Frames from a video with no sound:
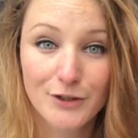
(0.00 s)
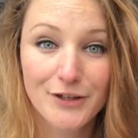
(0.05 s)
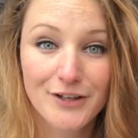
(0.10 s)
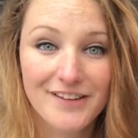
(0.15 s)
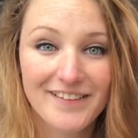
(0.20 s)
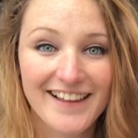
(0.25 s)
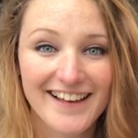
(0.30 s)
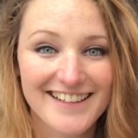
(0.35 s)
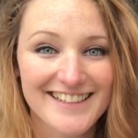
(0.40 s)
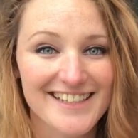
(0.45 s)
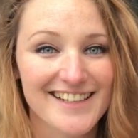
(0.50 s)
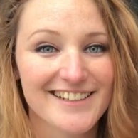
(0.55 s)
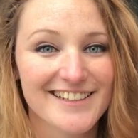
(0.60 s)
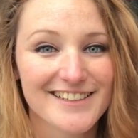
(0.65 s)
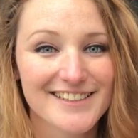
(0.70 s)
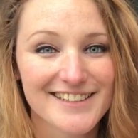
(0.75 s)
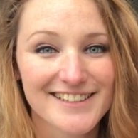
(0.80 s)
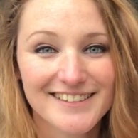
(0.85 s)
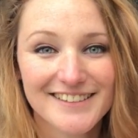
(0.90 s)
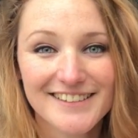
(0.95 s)
Thanks, Alex.
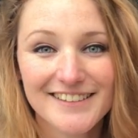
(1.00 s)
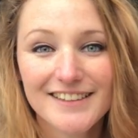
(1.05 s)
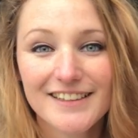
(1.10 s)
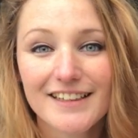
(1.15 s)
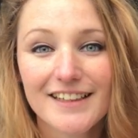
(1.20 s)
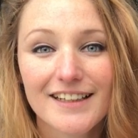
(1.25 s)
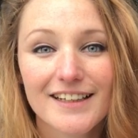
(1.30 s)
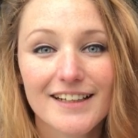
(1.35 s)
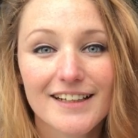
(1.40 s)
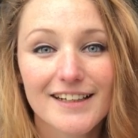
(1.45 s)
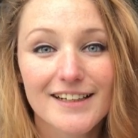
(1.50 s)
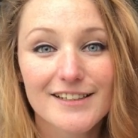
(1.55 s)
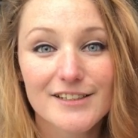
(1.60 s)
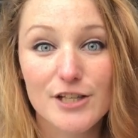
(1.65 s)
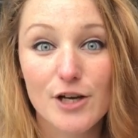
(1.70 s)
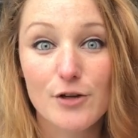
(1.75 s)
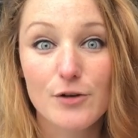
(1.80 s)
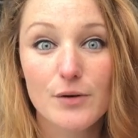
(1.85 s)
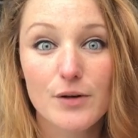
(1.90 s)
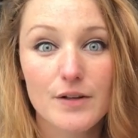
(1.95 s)

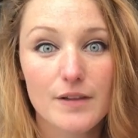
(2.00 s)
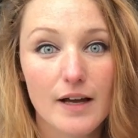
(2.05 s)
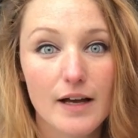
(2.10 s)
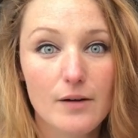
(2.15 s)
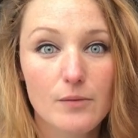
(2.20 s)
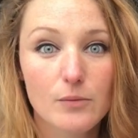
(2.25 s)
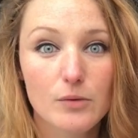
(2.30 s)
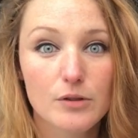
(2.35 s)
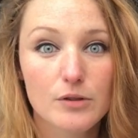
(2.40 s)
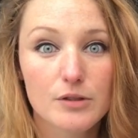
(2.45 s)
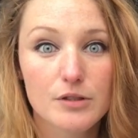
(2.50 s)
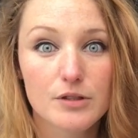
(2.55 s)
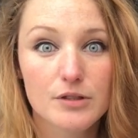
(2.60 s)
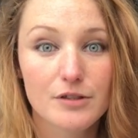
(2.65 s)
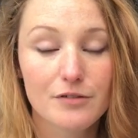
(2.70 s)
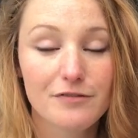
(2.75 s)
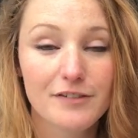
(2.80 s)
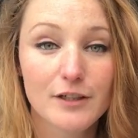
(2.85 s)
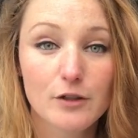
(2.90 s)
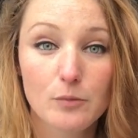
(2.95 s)
So that was the
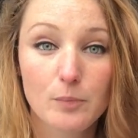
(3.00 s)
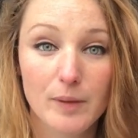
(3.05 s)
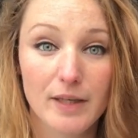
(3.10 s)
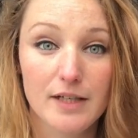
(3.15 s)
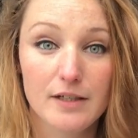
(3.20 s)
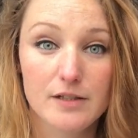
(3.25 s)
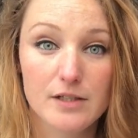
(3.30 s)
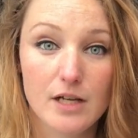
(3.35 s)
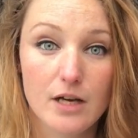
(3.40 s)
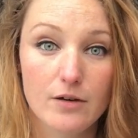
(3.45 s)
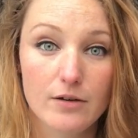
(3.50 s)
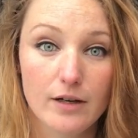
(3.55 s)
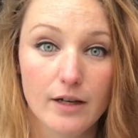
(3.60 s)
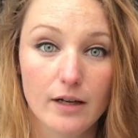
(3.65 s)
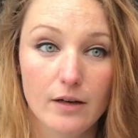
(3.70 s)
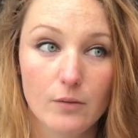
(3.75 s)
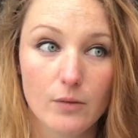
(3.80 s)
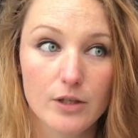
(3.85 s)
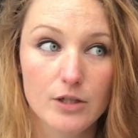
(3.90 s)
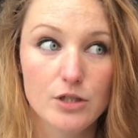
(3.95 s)
field beans going
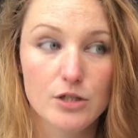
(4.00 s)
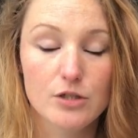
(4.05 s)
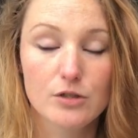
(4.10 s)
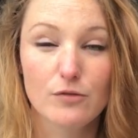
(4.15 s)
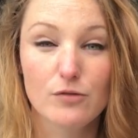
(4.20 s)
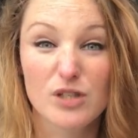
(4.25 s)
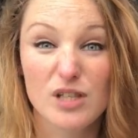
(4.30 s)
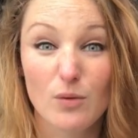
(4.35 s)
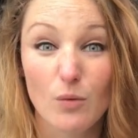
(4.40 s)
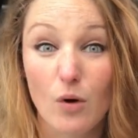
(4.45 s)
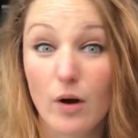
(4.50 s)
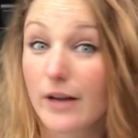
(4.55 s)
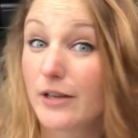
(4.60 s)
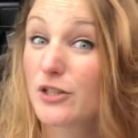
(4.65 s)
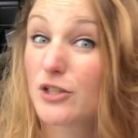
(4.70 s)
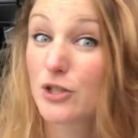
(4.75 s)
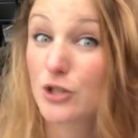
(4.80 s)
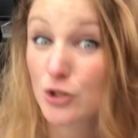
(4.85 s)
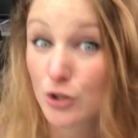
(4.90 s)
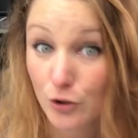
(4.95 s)
in, which is obviously what I
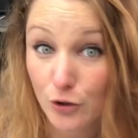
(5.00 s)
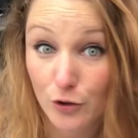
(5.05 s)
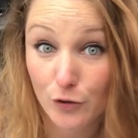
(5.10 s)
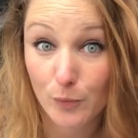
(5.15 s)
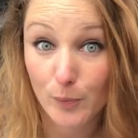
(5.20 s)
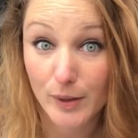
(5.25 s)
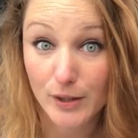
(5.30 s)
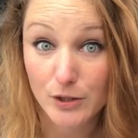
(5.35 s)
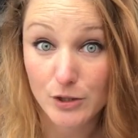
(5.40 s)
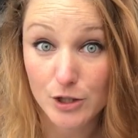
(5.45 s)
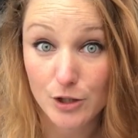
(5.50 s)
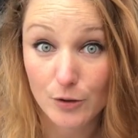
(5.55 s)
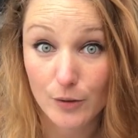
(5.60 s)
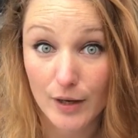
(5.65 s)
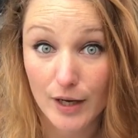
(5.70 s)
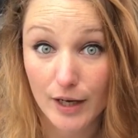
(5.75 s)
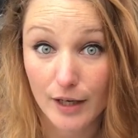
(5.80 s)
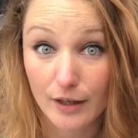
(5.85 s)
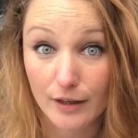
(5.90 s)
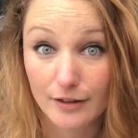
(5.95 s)
should have been
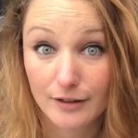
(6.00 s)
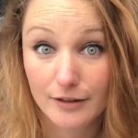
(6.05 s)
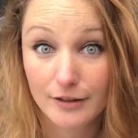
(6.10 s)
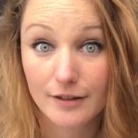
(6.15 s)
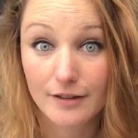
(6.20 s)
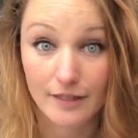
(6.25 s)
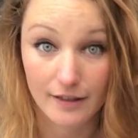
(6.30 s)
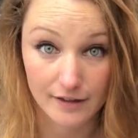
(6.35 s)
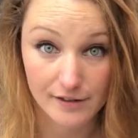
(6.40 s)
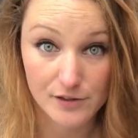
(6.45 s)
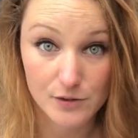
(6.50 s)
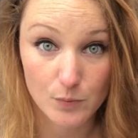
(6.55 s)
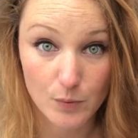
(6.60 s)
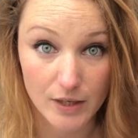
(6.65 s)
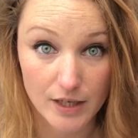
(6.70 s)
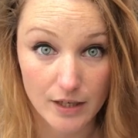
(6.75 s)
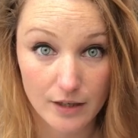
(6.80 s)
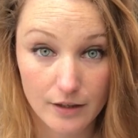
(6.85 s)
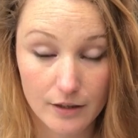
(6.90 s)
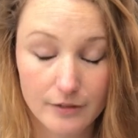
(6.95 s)
doing this
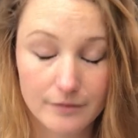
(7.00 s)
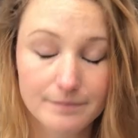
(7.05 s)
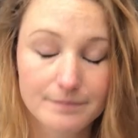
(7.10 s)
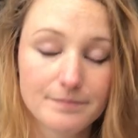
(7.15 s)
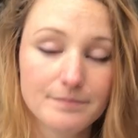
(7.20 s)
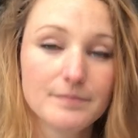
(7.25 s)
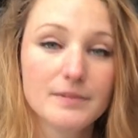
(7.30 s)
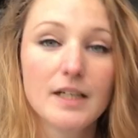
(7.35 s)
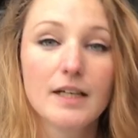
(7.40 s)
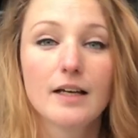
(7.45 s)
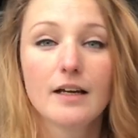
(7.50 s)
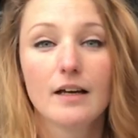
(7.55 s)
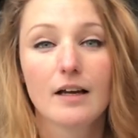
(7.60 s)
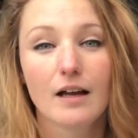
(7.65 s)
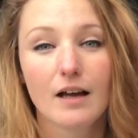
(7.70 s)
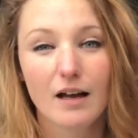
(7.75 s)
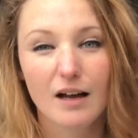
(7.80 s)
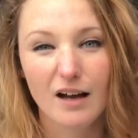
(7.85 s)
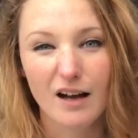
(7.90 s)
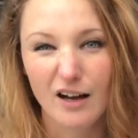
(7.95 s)
week.
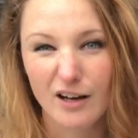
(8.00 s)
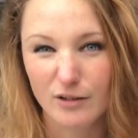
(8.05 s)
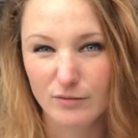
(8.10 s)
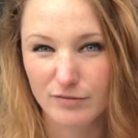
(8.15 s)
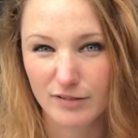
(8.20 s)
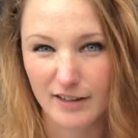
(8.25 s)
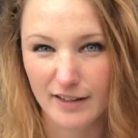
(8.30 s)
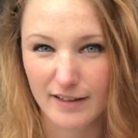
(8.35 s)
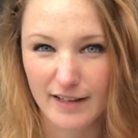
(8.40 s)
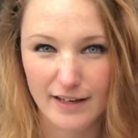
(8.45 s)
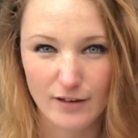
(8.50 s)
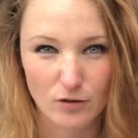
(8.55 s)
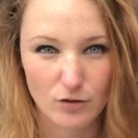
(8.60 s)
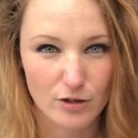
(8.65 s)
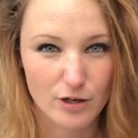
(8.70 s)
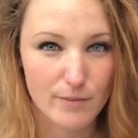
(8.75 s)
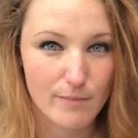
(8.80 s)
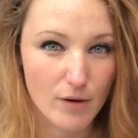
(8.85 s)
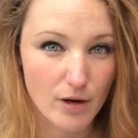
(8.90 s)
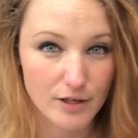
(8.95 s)
Hopefully they're not
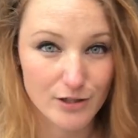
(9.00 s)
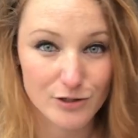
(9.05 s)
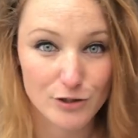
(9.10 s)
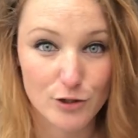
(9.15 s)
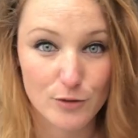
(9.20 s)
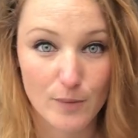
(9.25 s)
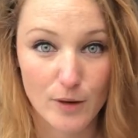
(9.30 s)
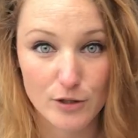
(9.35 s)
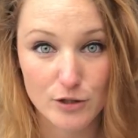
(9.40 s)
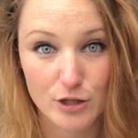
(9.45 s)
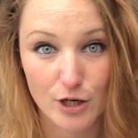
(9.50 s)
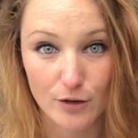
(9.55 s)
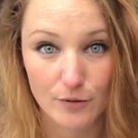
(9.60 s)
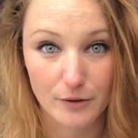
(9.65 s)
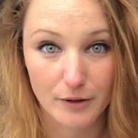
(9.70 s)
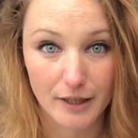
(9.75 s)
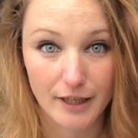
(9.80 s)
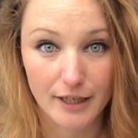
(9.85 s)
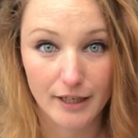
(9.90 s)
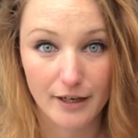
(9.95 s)
going to mind too much
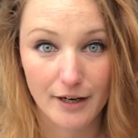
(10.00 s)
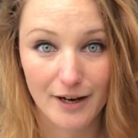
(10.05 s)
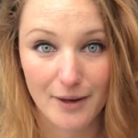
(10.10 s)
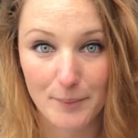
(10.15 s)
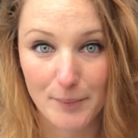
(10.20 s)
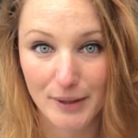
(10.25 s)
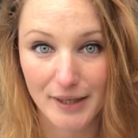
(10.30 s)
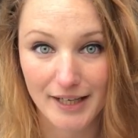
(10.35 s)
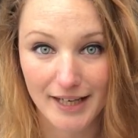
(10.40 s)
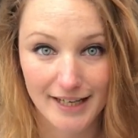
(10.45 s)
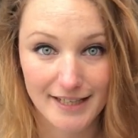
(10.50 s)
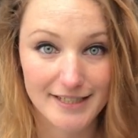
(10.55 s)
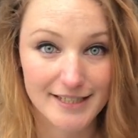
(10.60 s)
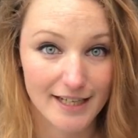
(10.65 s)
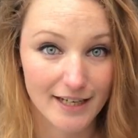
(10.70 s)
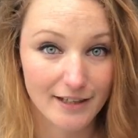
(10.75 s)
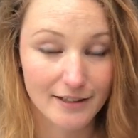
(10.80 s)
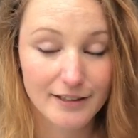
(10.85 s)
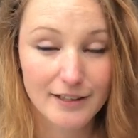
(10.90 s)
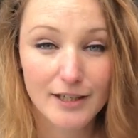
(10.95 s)
going in a bit
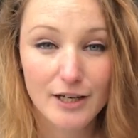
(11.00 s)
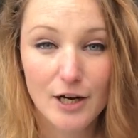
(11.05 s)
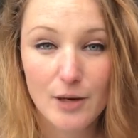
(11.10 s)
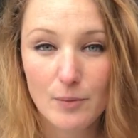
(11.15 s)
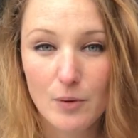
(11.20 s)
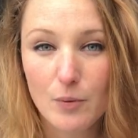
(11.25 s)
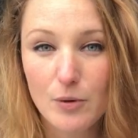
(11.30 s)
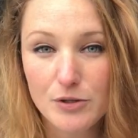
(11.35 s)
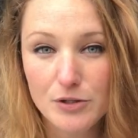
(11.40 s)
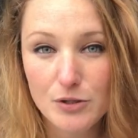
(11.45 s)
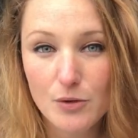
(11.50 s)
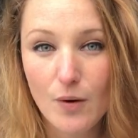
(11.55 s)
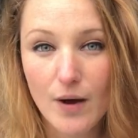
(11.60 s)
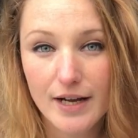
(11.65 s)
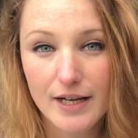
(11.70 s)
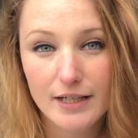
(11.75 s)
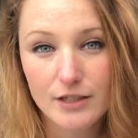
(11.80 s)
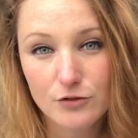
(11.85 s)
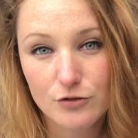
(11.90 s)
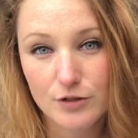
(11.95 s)
later. But what's
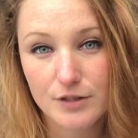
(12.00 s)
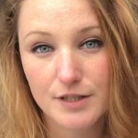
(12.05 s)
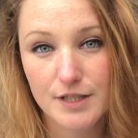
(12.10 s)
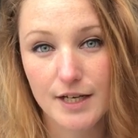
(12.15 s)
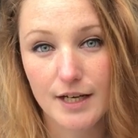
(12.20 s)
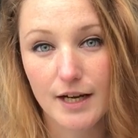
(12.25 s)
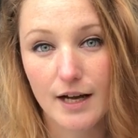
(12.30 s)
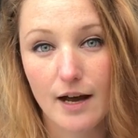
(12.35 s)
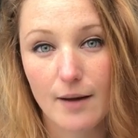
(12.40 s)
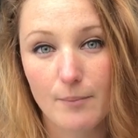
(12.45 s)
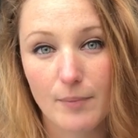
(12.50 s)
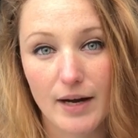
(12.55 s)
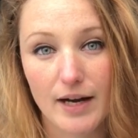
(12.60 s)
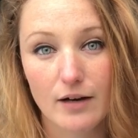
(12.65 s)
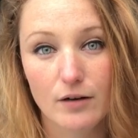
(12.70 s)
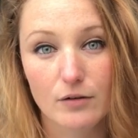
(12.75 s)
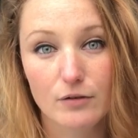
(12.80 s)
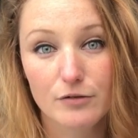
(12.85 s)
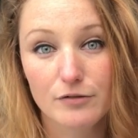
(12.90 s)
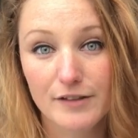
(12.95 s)
quite interesting
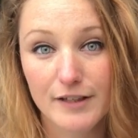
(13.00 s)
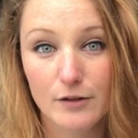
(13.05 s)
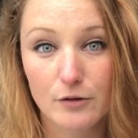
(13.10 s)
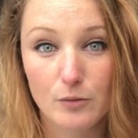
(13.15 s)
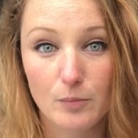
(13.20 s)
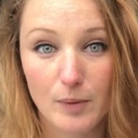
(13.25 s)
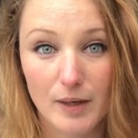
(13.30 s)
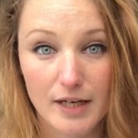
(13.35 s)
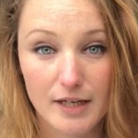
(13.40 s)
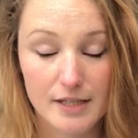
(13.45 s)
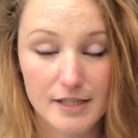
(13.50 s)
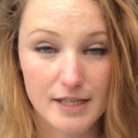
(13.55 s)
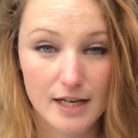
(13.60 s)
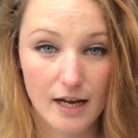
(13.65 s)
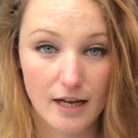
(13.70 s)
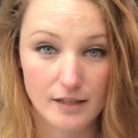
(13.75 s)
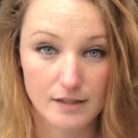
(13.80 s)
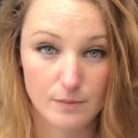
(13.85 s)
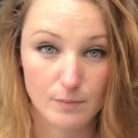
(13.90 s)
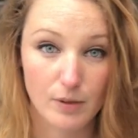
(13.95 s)
about field beans
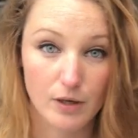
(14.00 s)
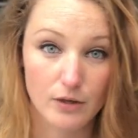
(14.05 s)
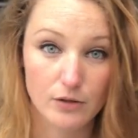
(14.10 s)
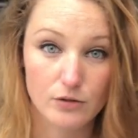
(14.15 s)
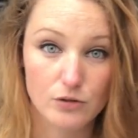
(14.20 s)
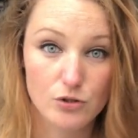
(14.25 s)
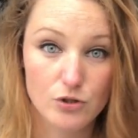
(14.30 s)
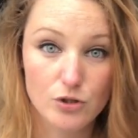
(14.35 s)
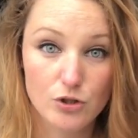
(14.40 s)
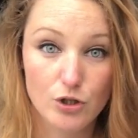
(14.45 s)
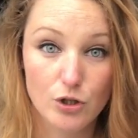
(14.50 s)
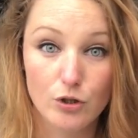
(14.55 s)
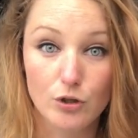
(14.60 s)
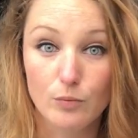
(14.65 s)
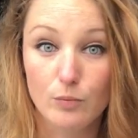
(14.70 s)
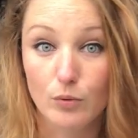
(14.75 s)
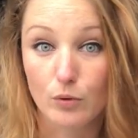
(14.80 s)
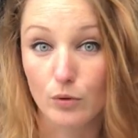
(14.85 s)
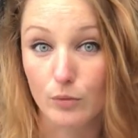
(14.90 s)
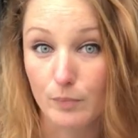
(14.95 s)
as opposed to
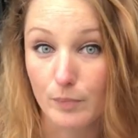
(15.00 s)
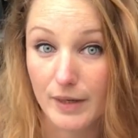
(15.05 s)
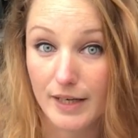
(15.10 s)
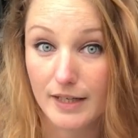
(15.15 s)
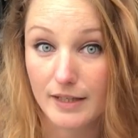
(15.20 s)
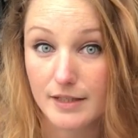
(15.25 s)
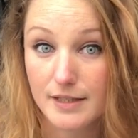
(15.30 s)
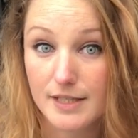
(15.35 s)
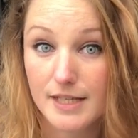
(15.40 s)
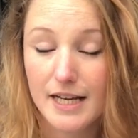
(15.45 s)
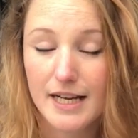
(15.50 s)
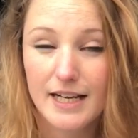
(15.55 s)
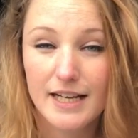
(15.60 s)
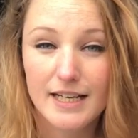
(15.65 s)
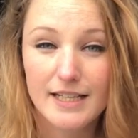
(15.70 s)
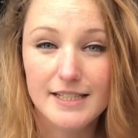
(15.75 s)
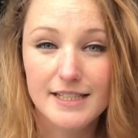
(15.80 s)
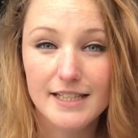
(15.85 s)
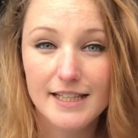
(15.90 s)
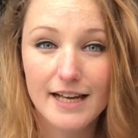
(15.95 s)
broad beans
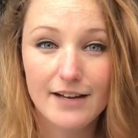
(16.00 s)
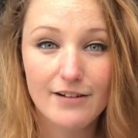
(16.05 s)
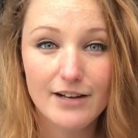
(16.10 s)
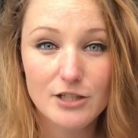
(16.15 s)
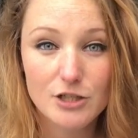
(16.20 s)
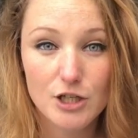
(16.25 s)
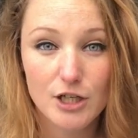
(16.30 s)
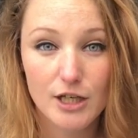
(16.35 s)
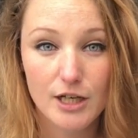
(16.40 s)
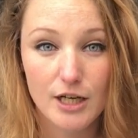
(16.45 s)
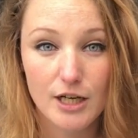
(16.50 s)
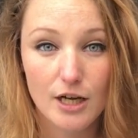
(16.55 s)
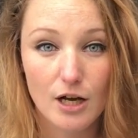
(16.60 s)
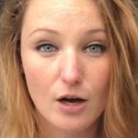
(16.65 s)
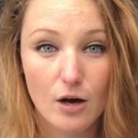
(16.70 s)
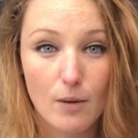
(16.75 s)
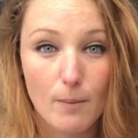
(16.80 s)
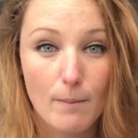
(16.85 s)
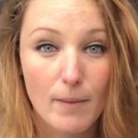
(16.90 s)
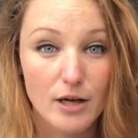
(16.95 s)
is that they're actually
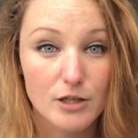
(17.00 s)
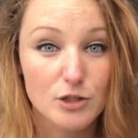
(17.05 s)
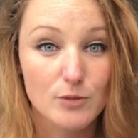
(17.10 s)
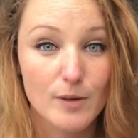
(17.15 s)
much,